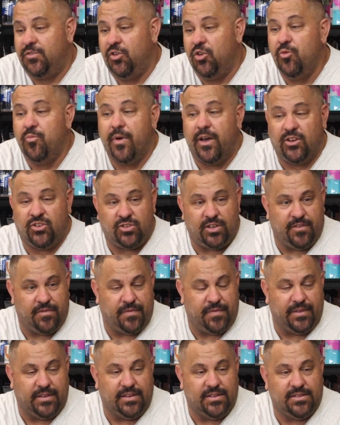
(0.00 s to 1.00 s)
too much of
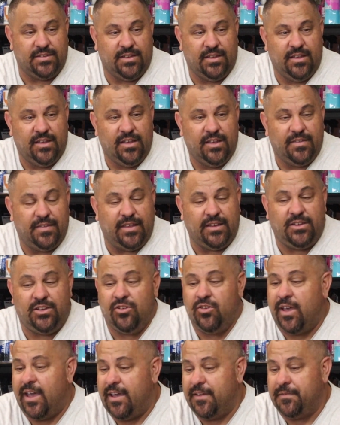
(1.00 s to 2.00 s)
things. They
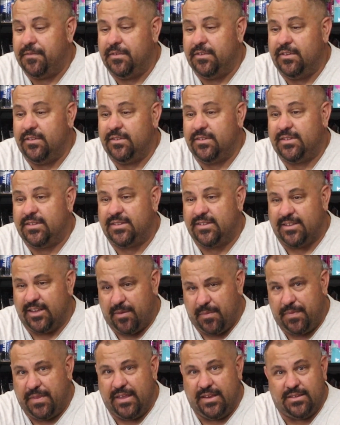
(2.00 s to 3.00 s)
do have
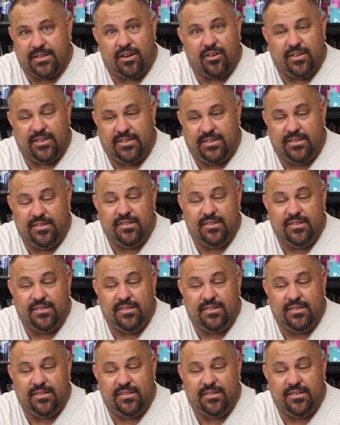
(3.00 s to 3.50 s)
some things that are